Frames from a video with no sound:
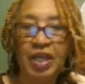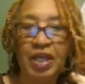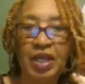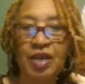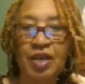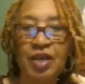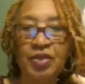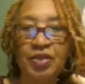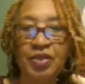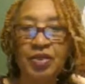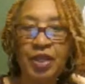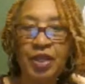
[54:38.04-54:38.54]

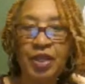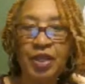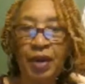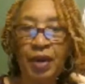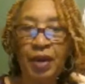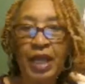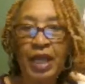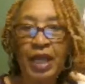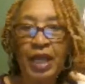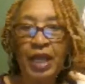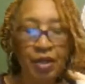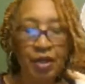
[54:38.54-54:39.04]
So they bring
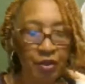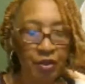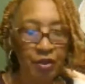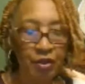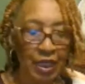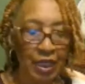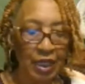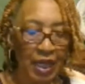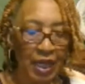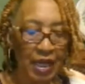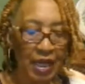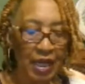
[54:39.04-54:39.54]
Henry
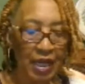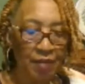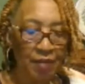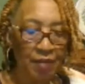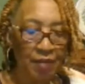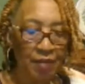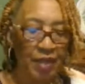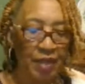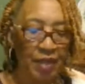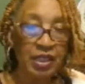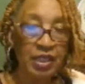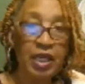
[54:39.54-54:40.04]
Clay up.
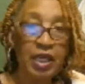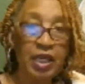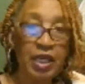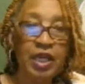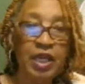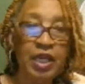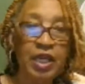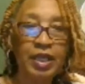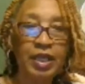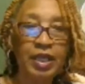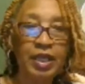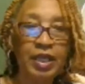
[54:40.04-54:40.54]
They say, "Henry
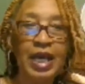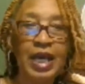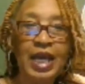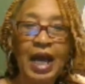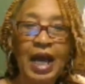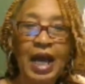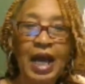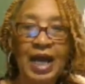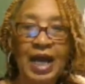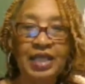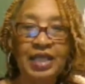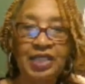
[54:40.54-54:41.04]
Clay, are
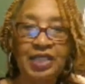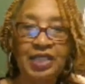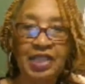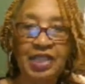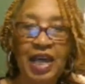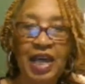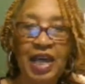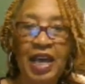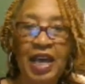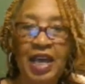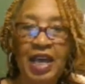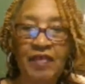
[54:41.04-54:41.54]
you
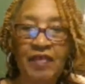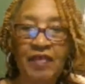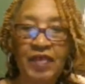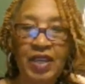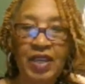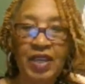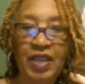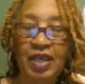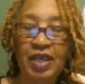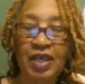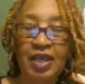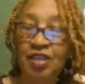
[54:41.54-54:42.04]
saved?"
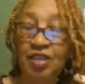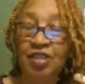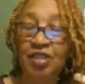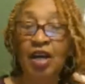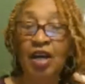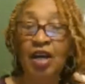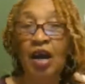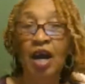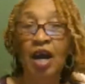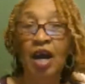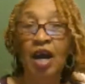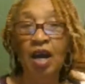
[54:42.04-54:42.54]
He said,
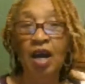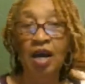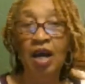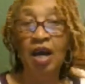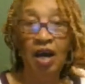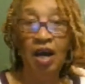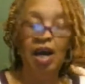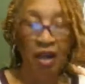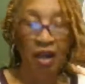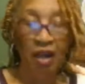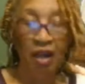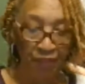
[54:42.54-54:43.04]
"Uh-uh."
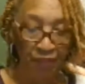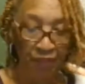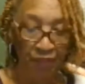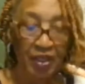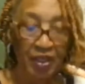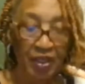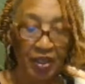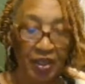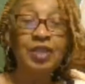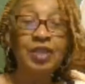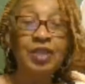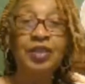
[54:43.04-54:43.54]

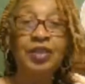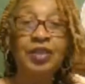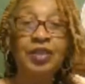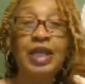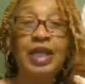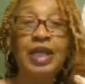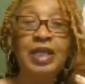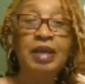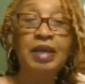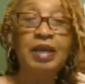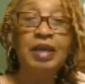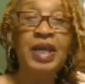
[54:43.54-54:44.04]
So they dip
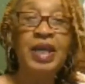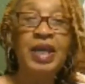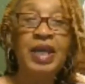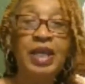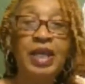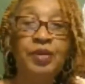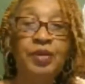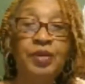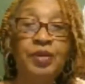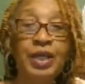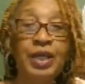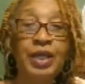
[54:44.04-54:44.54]
Henry
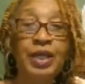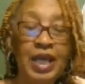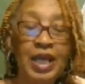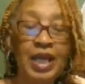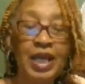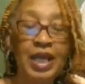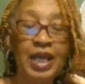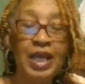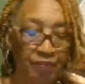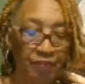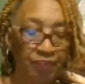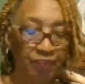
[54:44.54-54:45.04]
Clay.
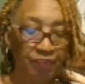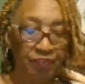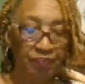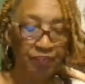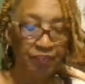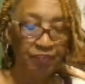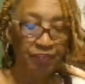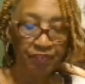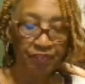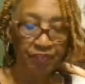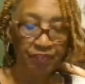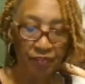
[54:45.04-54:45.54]

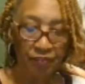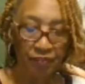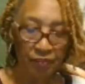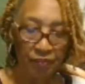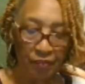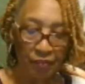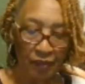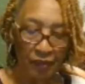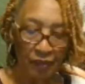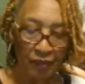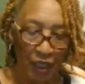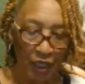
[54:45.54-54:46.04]

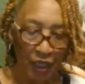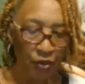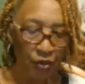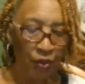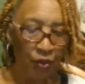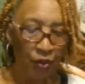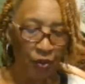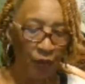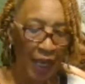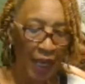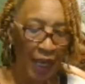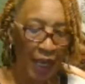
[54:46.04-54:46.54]
I don't know why
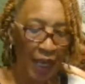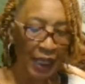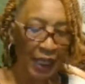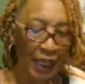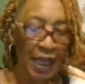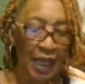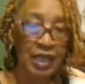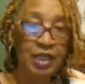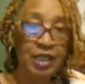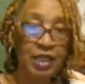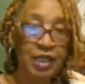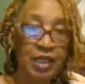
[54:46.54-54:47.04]
they gave
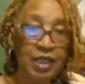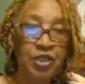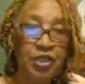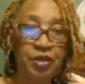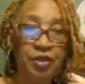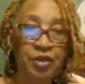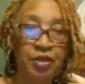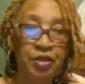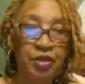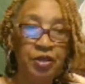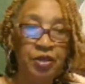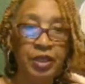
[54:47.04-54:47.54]
these children on
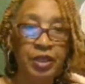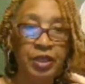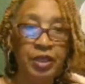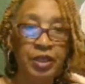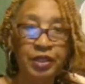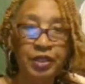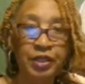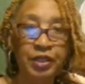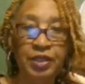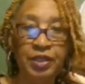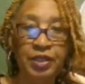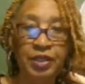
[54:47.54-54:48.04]
these shows
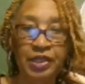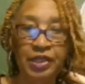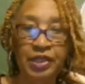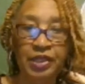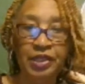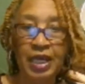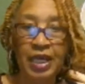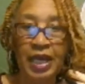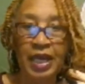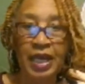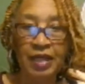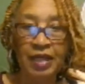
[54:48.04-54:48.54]
these
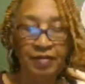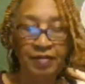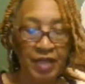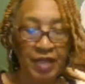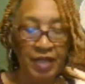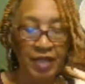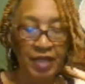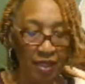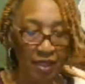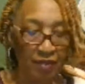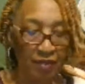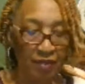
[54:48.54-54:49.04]
slave
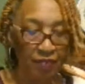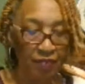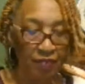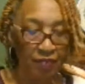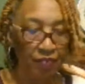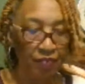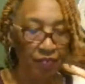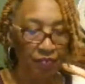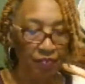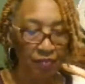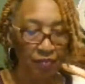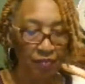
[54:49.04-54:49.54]
names.
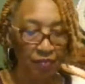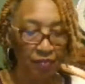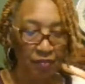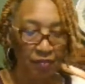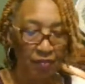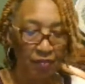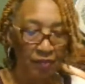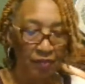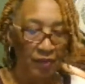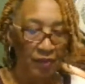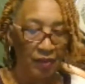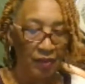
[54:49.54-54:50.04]

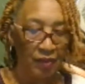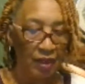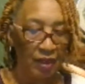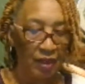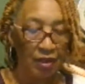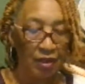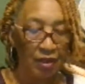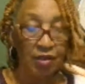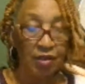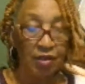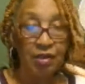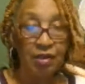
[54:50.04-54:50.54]

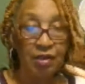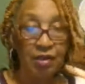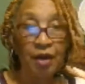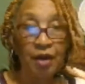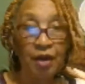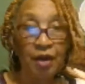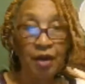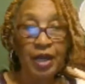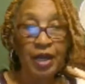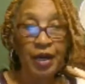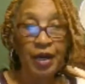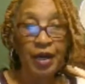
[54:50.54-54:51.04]
Sorry,
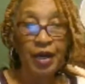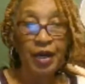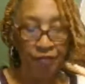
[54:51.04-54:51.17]
y'all.